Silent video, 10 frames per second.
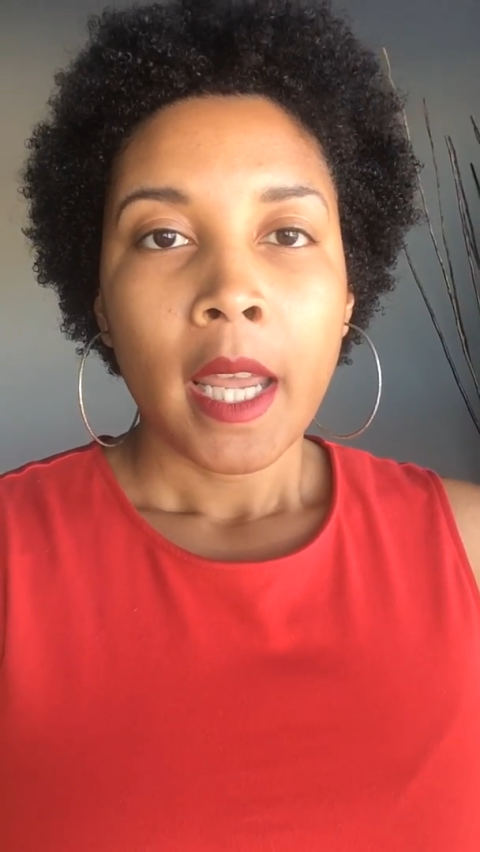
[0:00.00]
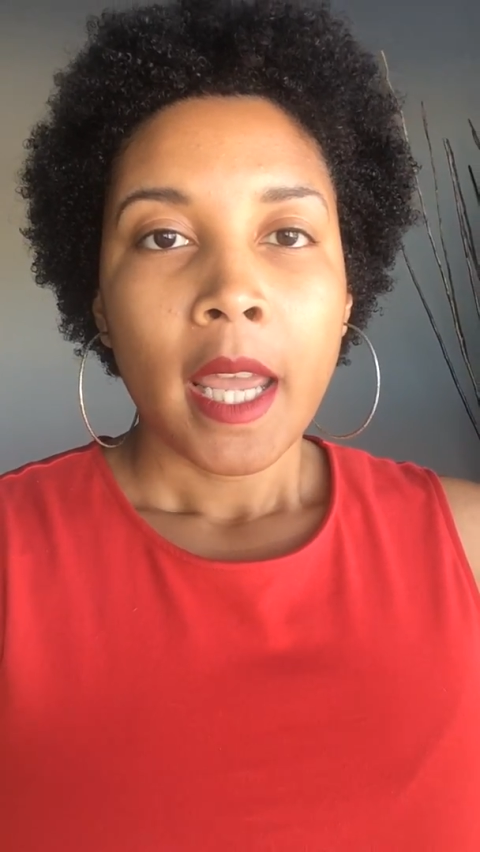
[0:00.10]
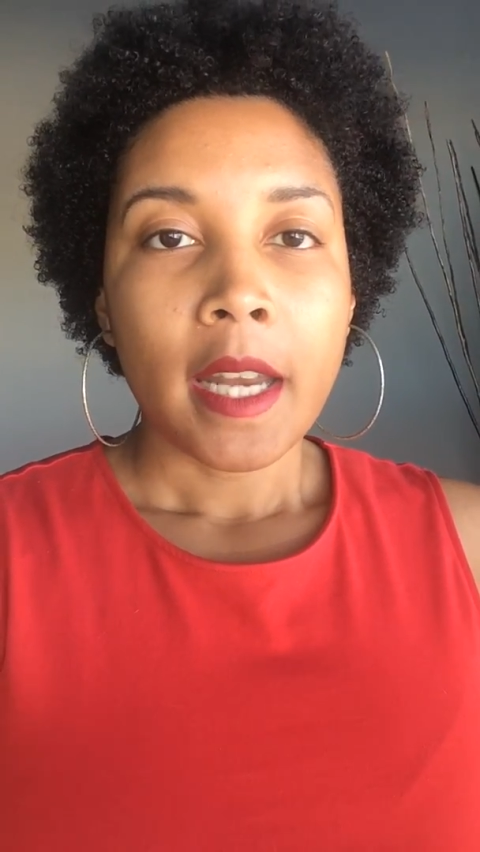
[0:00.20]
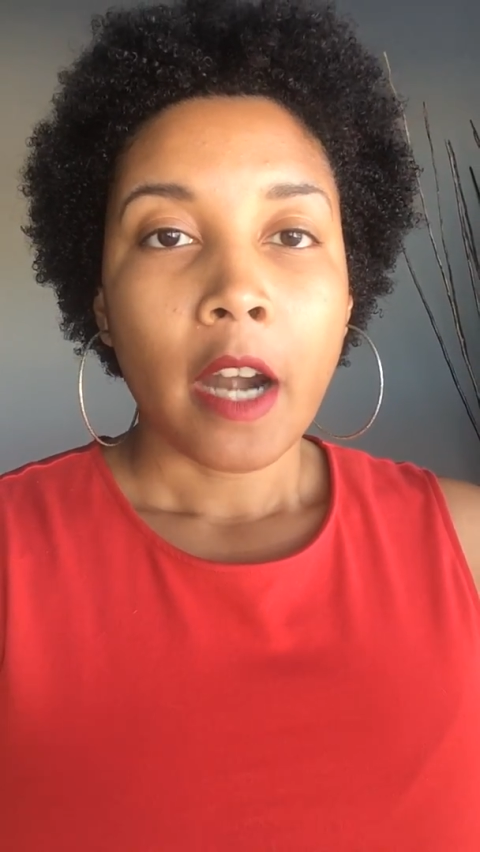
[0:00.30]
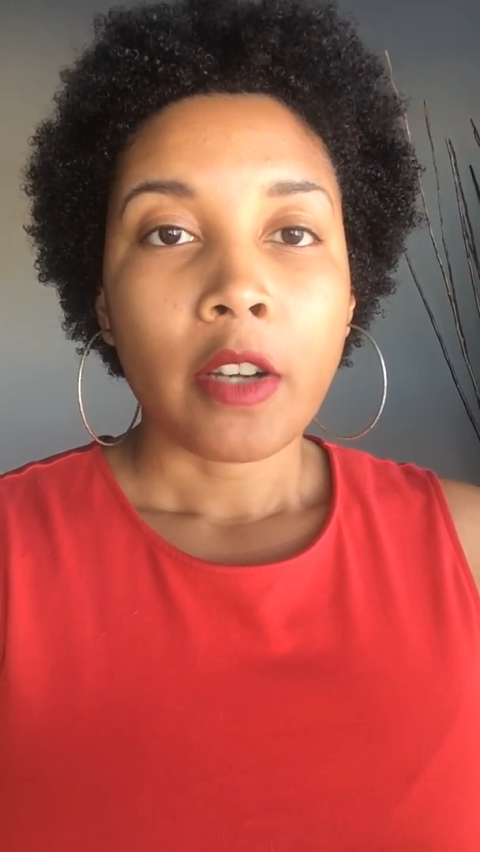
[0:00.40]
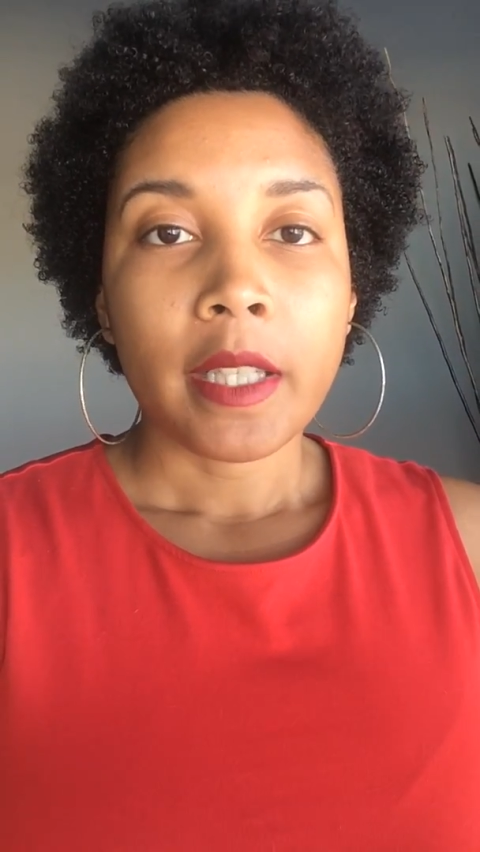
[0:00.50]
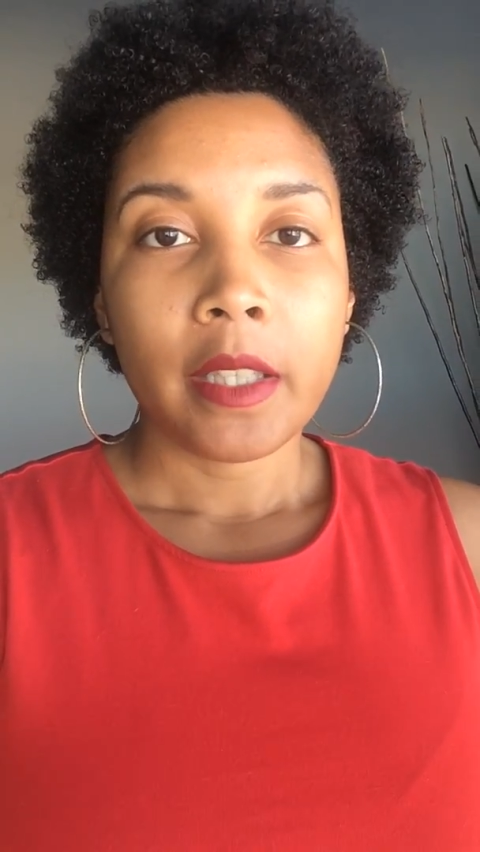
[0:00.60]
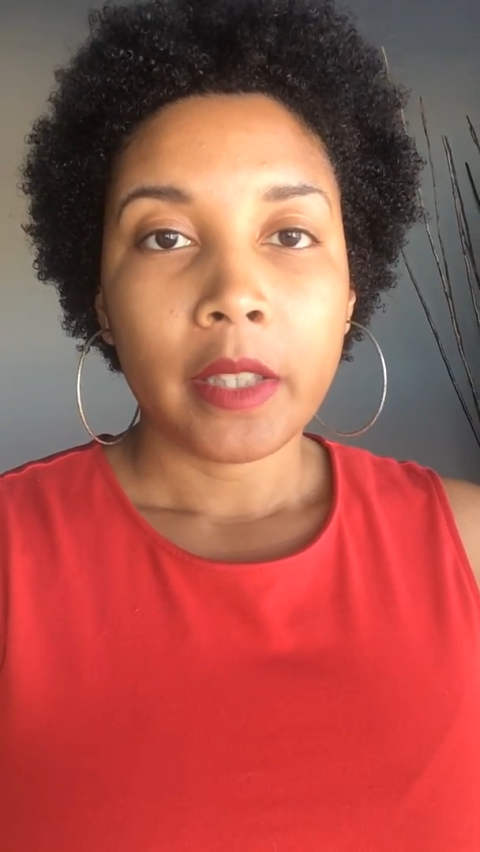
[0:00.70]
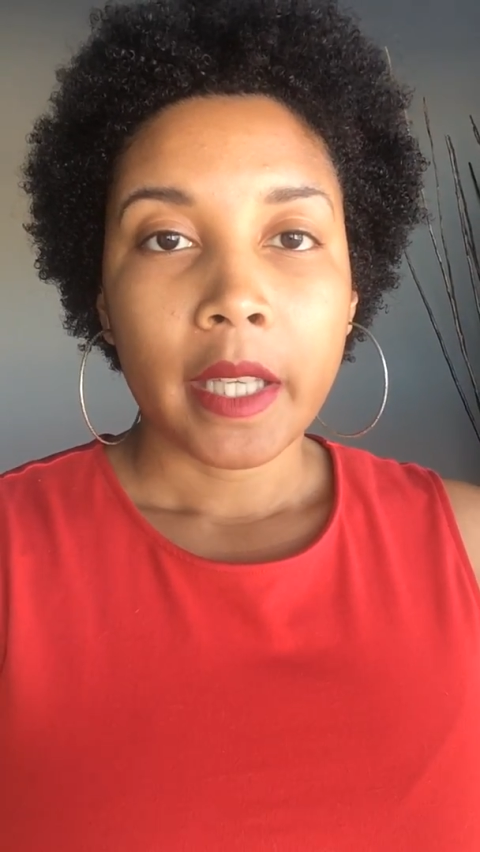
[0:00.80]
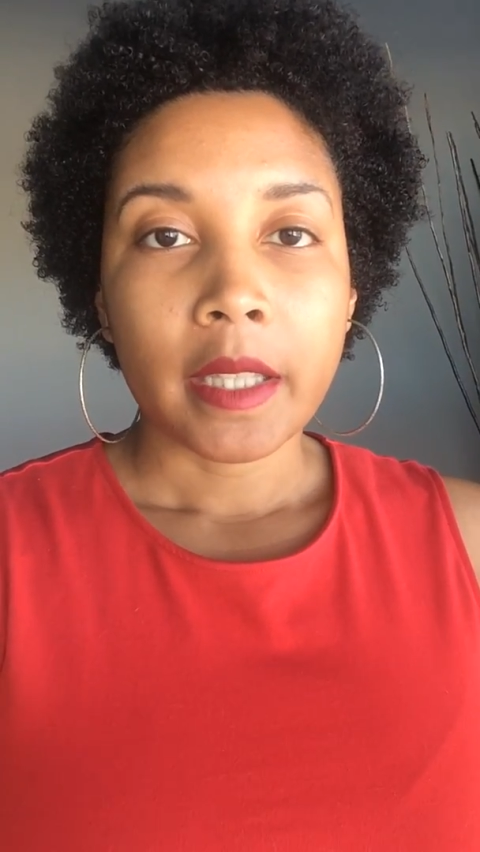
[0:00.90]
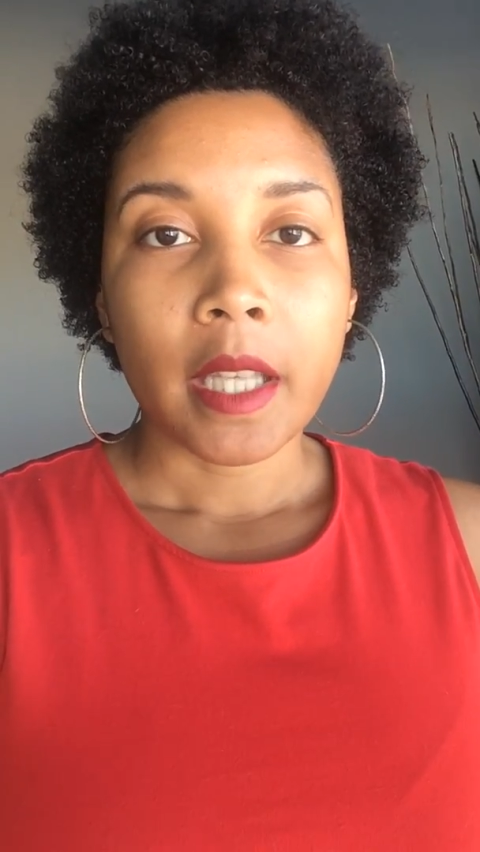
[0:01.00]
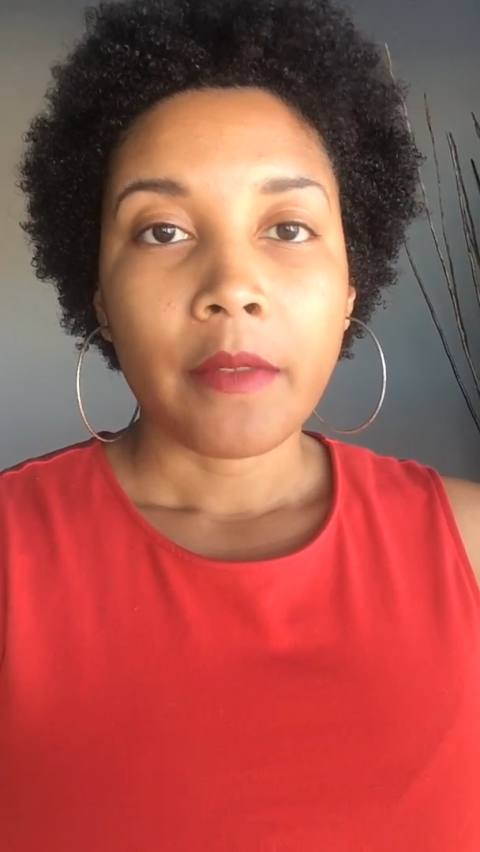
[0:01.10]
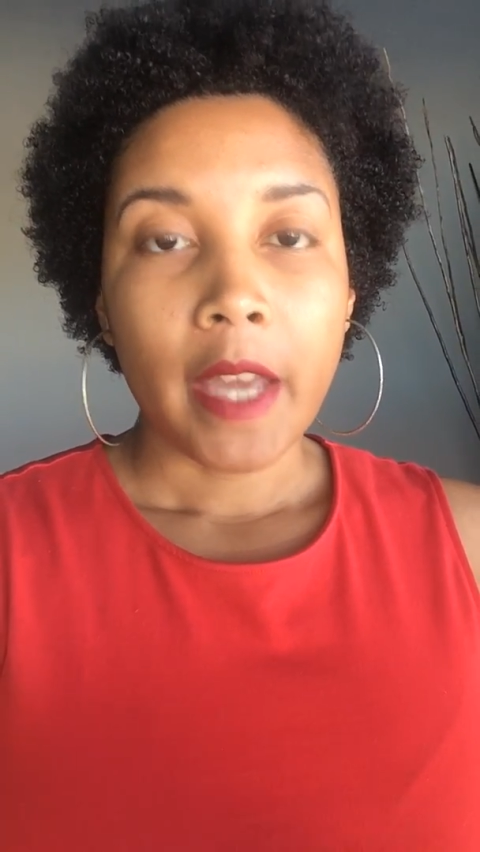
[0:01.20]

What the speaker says: in our dealings of